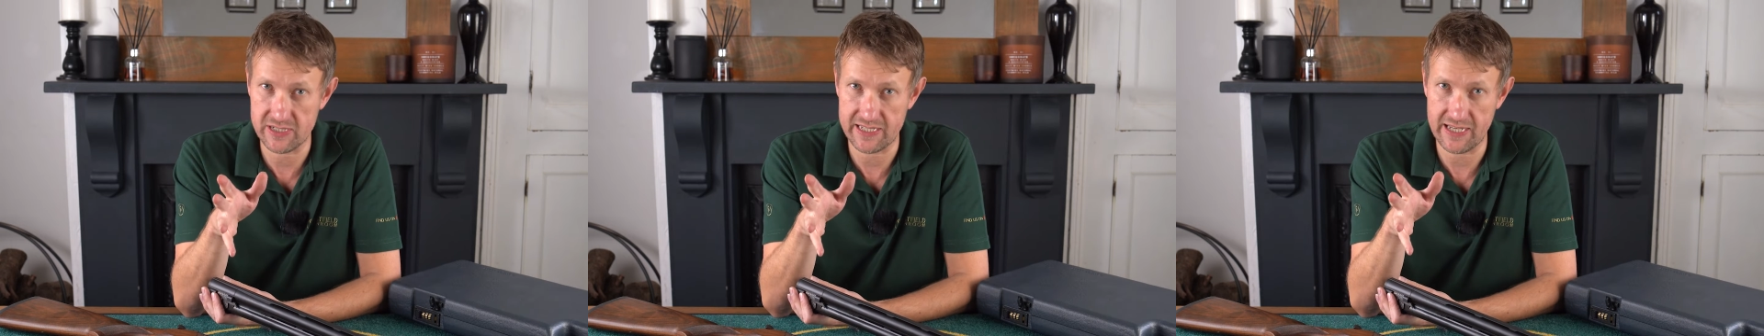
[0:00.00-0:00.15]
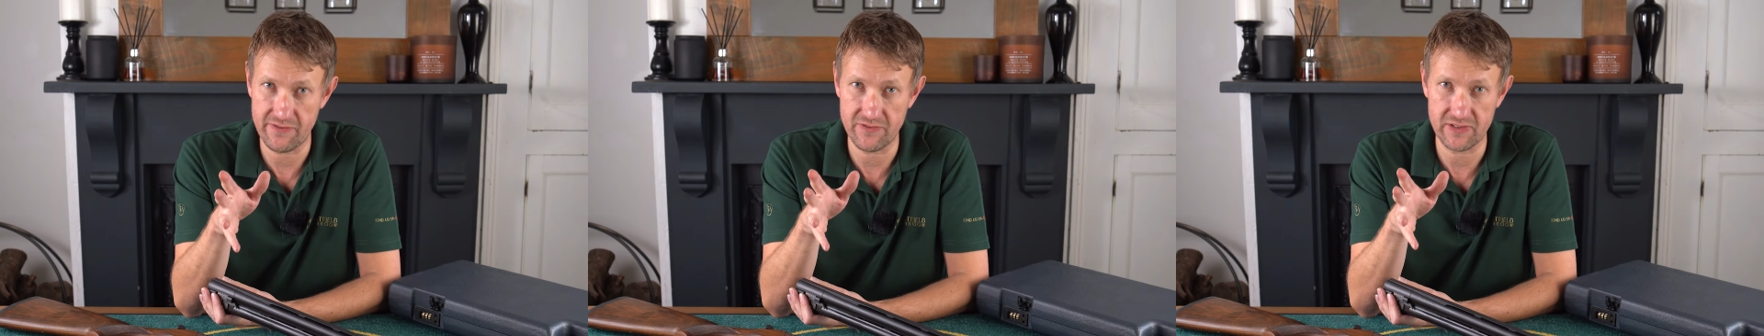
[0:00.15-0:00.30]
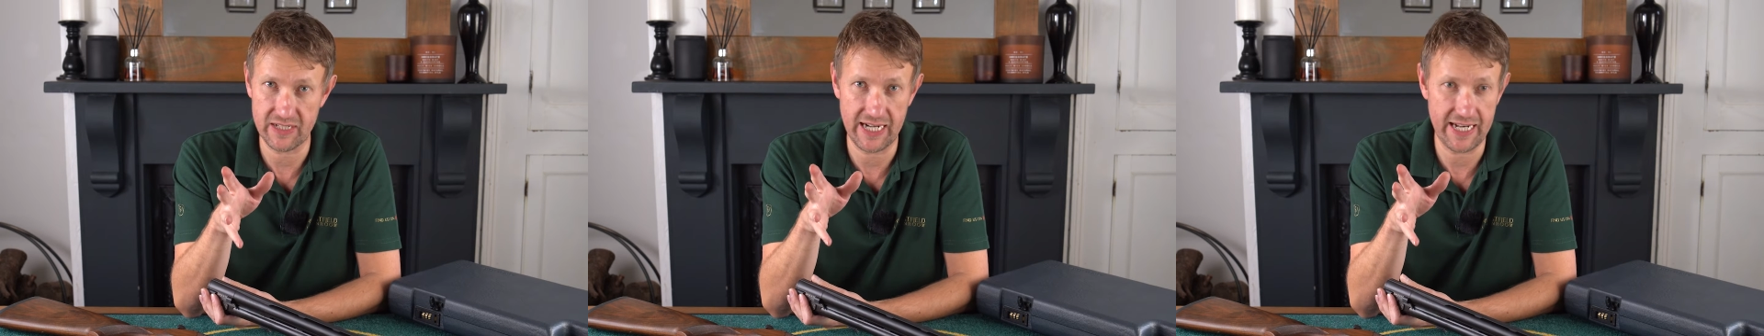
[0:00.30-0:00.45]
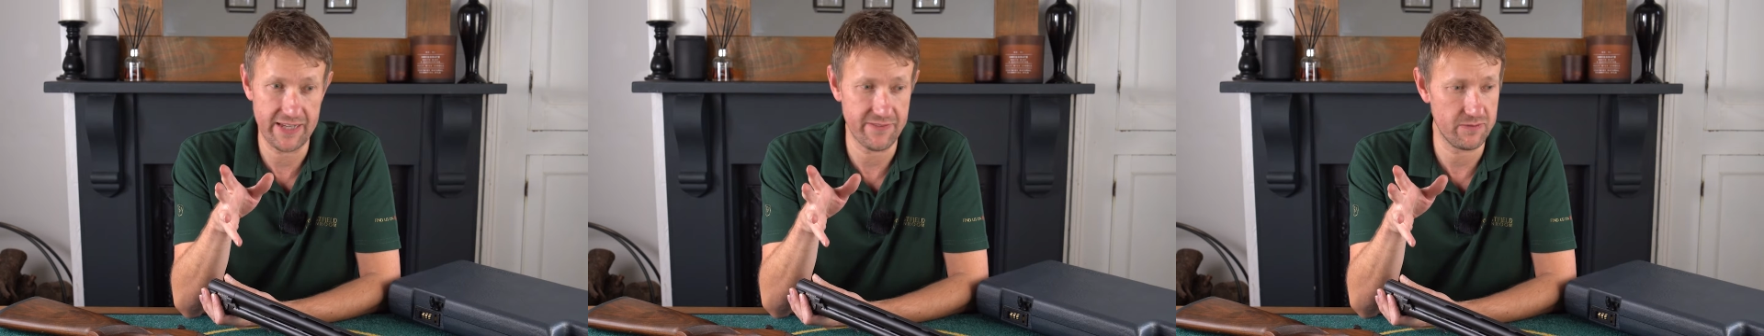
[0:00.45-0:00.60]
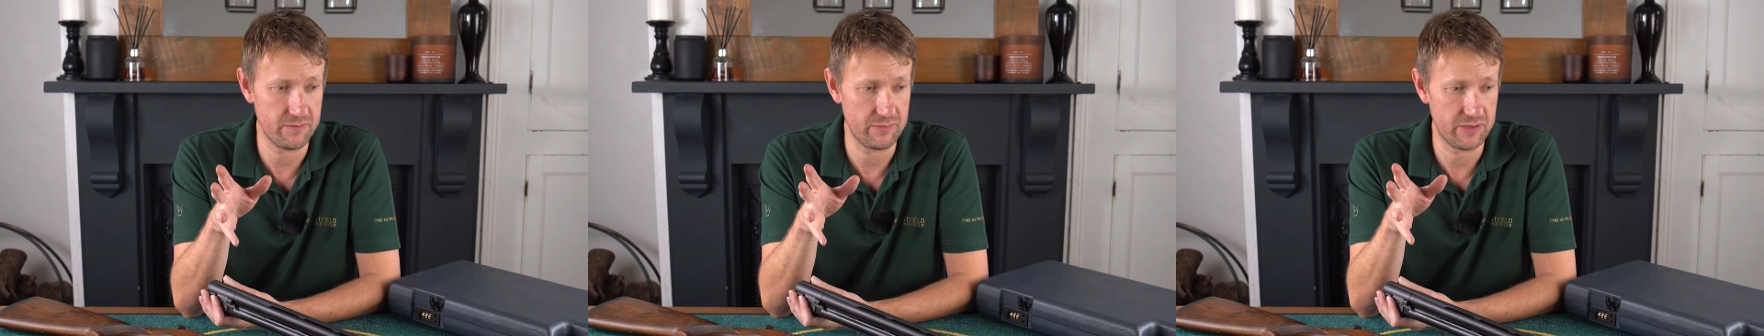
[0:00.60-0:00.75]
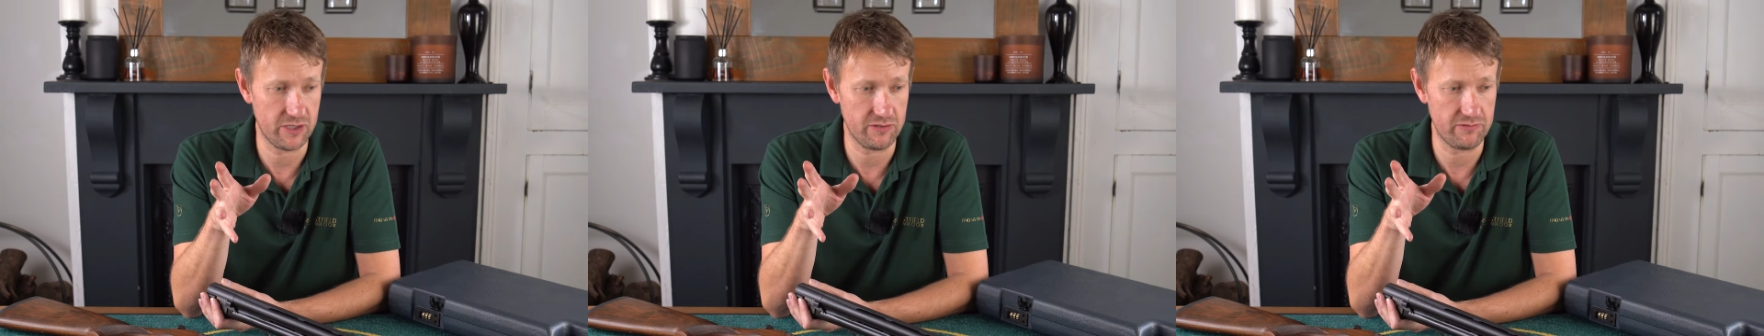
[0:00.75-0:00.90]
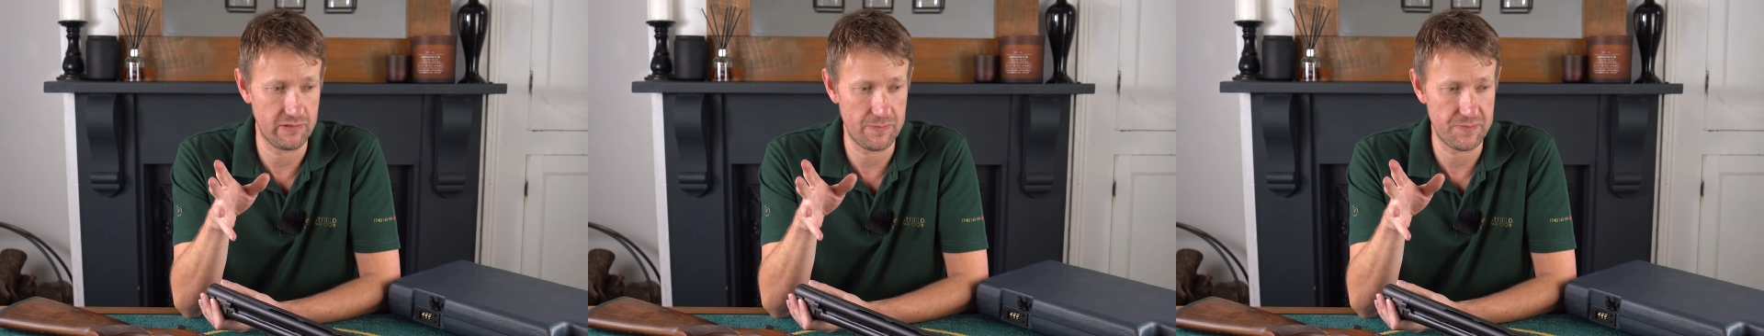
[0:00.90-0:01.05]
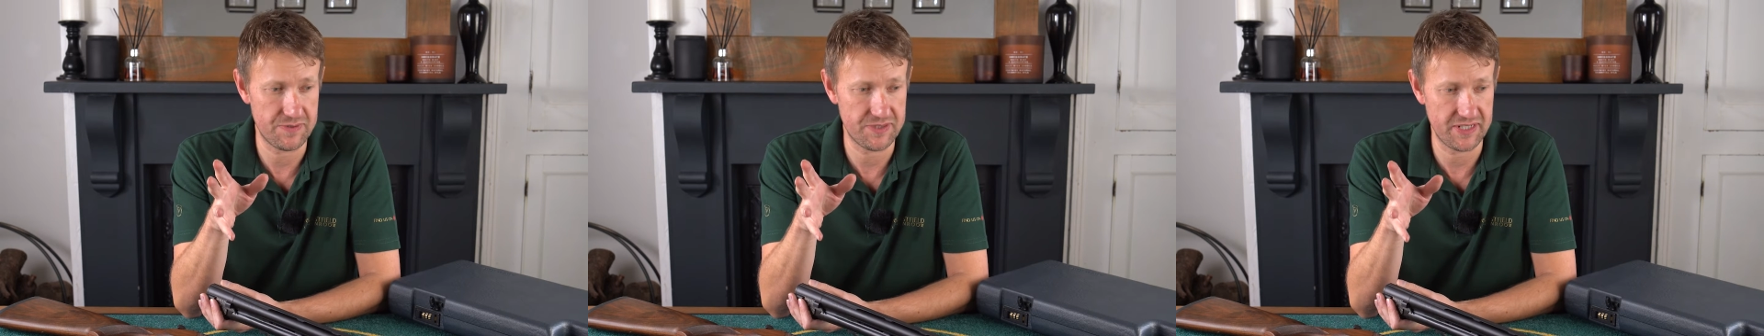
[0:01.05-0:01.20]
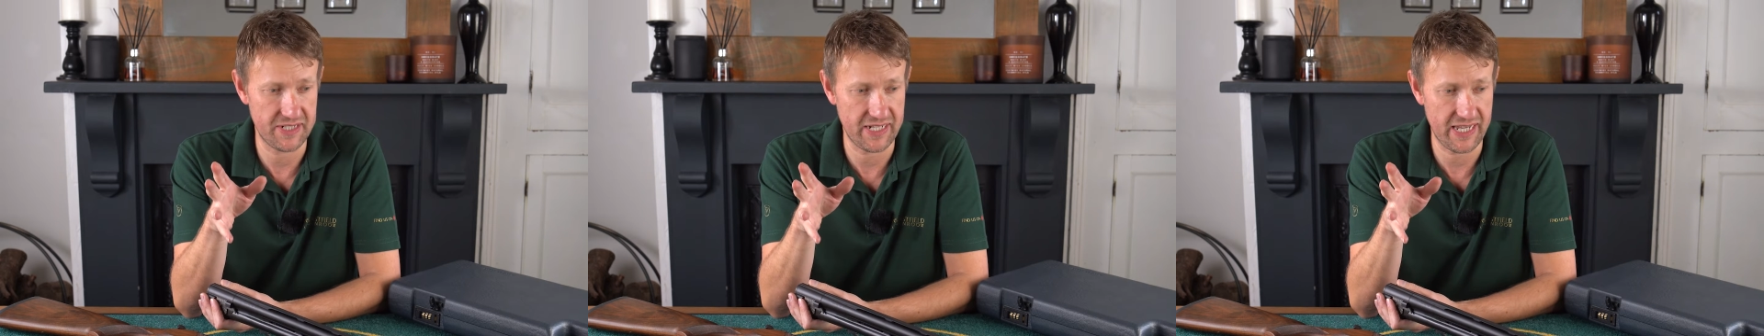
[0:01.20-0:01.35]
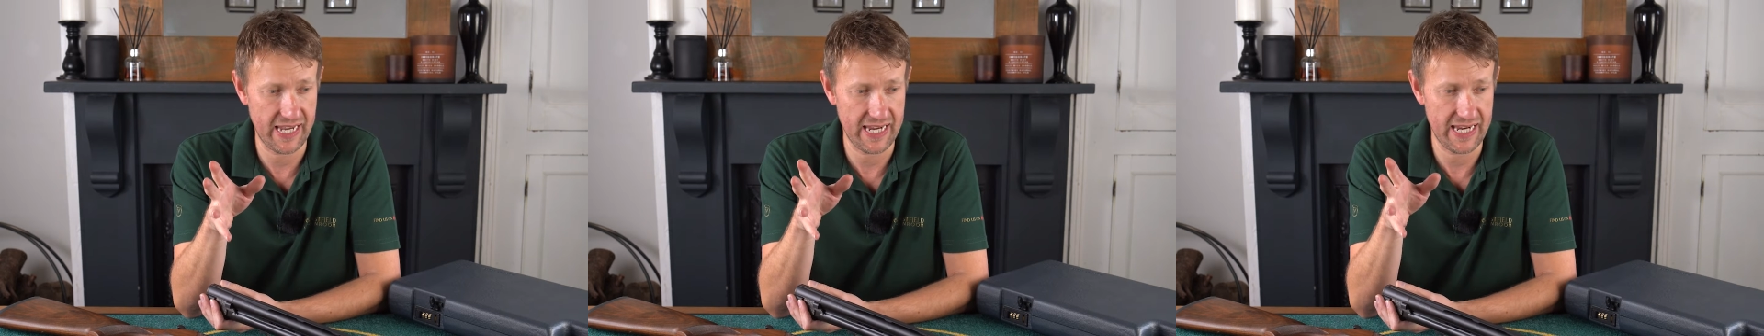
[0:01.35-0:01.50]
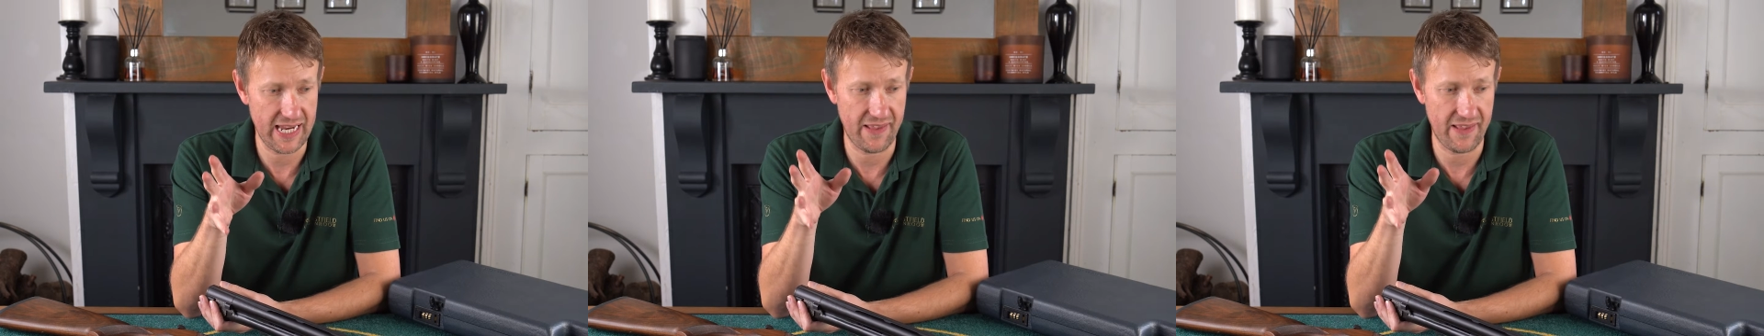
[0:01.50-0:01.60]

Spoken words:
7 11mm ribs today,